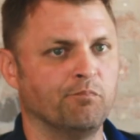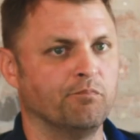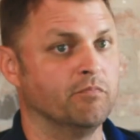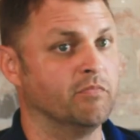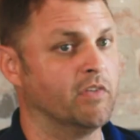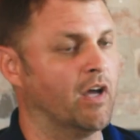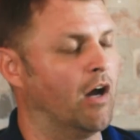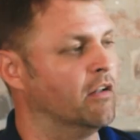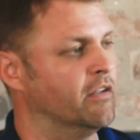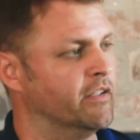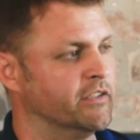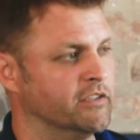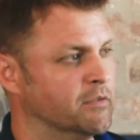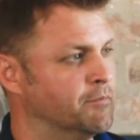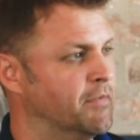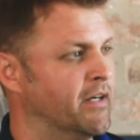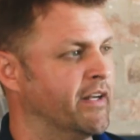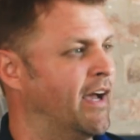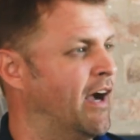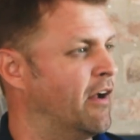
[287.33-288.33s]
knowledge
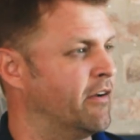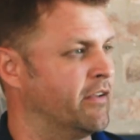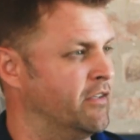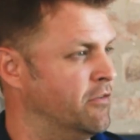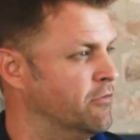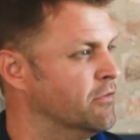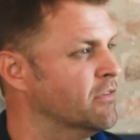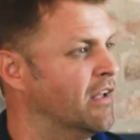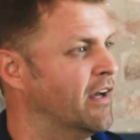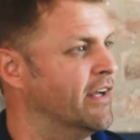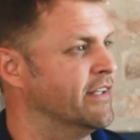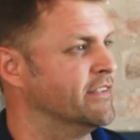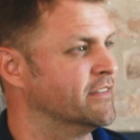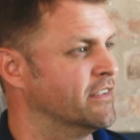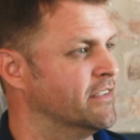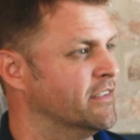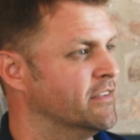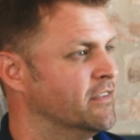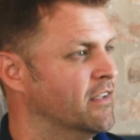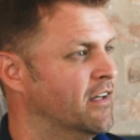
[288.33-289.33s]
about how to utilize
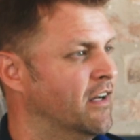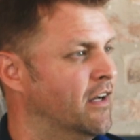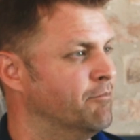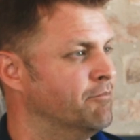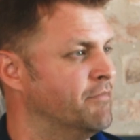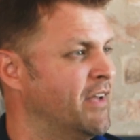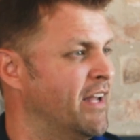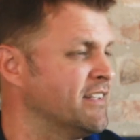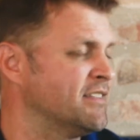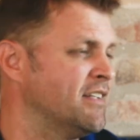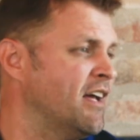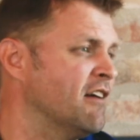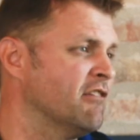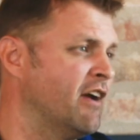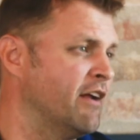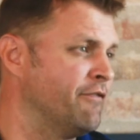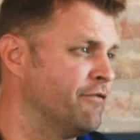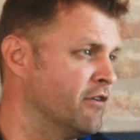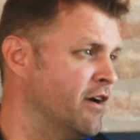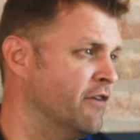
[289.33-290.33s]
it. And it's not
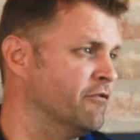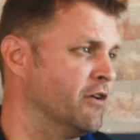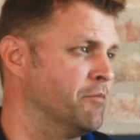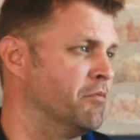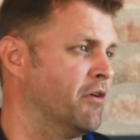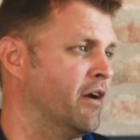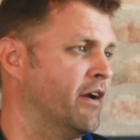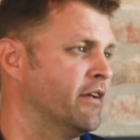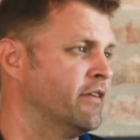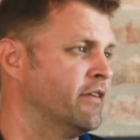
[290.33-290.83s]
right for every brand.